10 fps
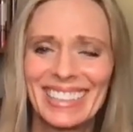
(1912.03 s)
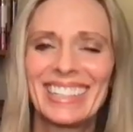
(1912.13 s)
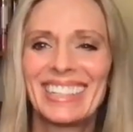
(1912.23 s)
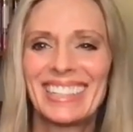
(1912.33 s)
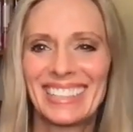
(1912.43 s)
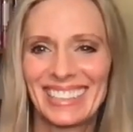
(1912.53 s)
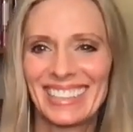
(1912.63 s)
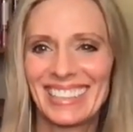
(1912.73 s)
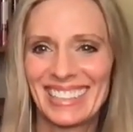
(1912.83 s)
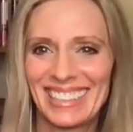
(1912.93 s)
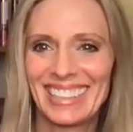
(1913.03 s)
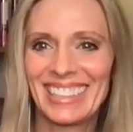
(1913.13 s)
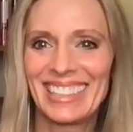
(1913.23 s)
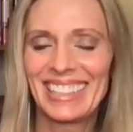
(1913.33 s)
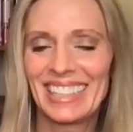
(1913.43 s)

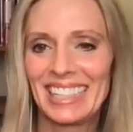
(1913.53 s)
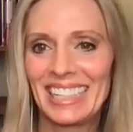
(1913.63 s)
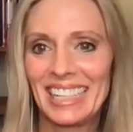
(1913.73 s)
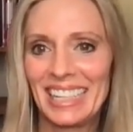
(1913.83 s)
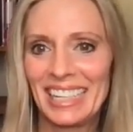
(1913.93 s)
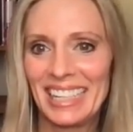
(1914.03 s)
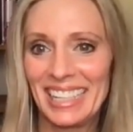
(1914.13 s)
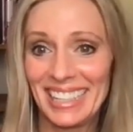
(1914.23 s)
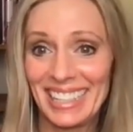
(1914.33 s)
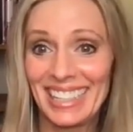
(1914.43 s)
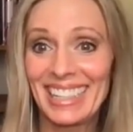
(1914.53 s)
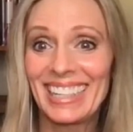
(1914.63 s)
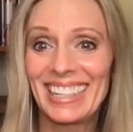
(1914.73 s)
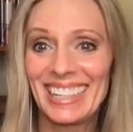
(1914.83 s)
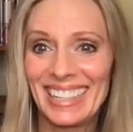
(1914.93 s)

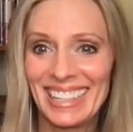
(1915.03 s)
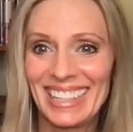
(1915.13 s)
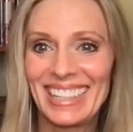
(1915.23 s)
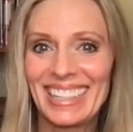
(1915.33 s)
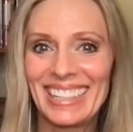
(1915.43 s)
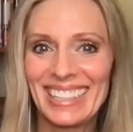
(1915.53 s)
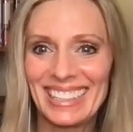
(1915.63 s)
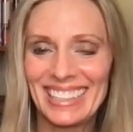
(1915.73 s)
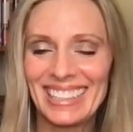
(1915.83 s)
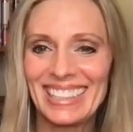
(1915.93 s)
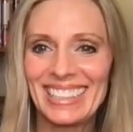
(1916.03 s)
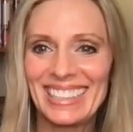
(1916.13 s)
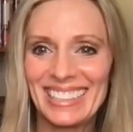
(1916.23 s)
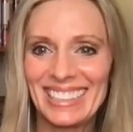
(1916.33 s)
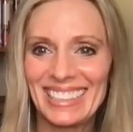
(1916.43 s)

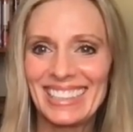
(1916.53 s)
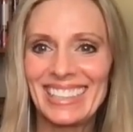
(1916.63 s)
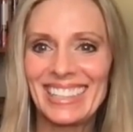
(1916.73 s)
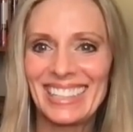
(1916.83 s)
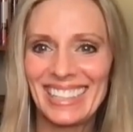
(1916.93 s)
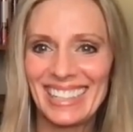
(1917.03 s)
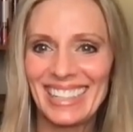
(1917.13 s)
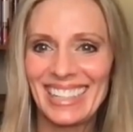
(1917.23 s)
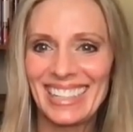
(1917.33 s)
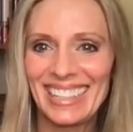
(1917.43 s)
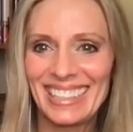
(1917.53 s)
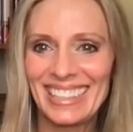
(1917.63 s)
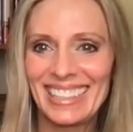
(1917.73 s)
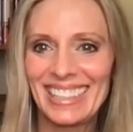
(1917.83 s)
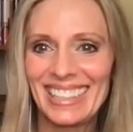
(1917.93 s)

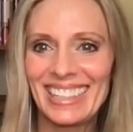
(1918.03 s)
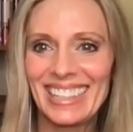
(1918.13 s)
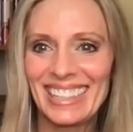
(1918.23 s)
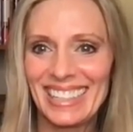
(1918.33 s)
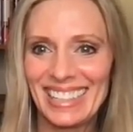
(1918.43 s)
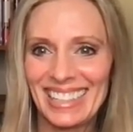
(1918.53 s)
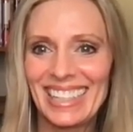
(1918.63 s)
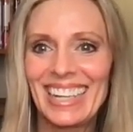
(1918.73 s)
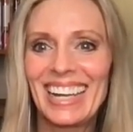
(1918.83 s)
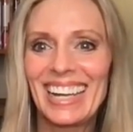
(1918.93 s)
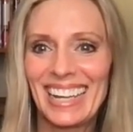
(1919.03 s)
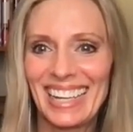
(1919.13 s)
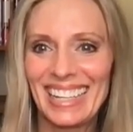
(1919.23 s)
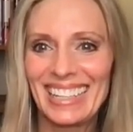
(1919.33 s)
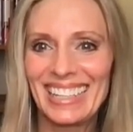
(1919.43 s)

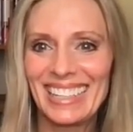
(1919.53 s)
(not speaking)